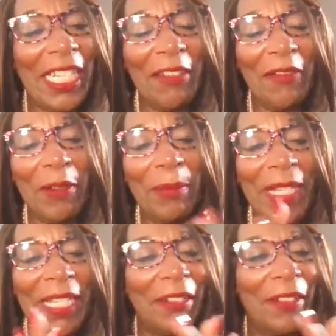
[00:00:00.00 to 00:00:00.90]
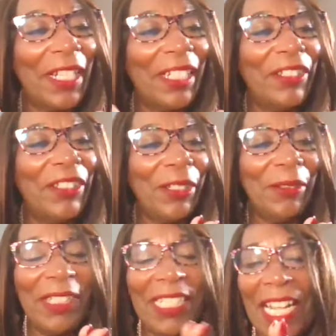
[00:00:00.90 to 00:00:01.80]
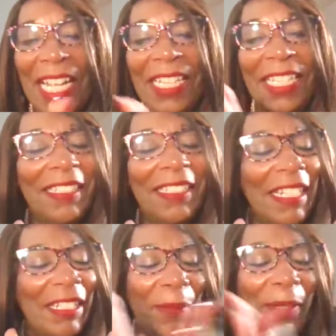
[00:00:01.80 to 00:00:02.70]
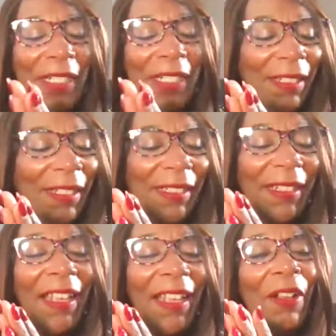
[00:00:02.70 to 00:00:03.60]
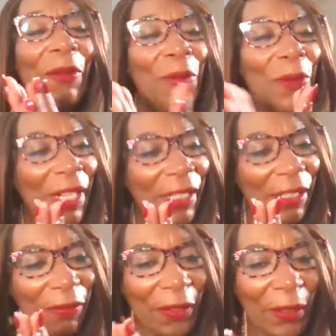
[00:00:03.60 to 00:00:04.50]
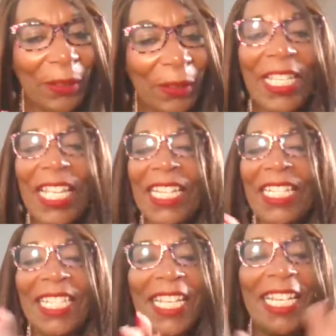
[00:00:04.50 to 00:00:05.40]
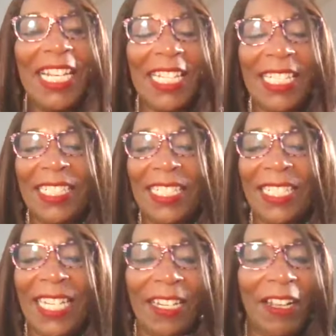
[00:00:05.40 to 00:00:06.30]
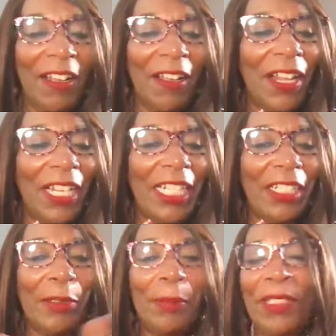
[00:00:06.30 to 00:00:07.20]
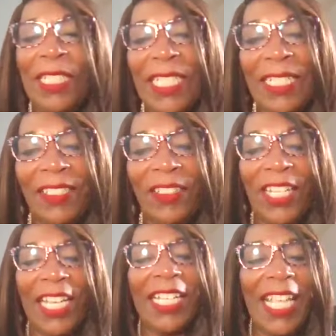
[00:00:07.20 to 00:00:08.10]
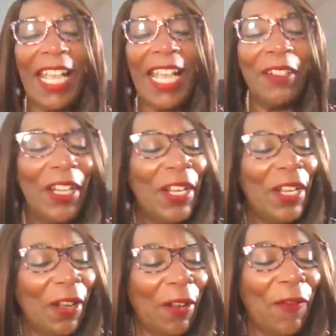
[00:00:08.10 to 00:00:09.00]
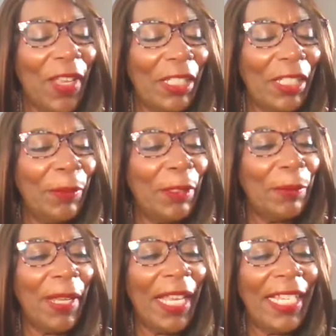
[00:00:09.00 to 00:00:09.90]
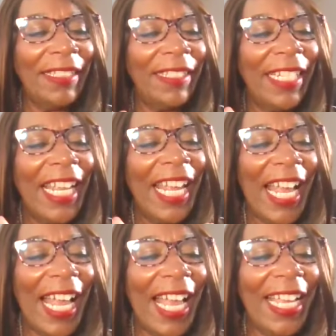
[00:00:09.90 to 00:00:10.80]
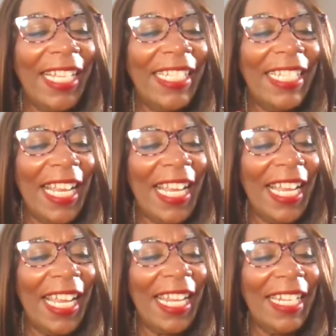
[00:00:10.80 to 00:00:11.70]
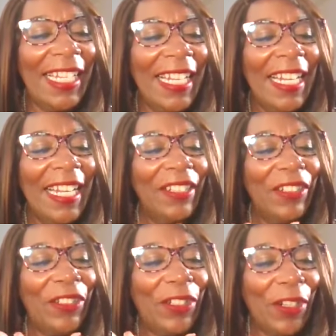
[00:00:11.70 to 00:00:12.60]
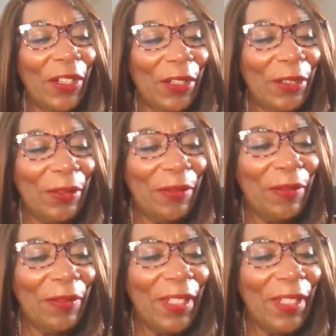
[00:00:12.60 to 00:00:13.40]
again for being on our show tonight. This has been just wonderful. And again, I like to say to our audience, please check out her Facebook page. I Can Serve.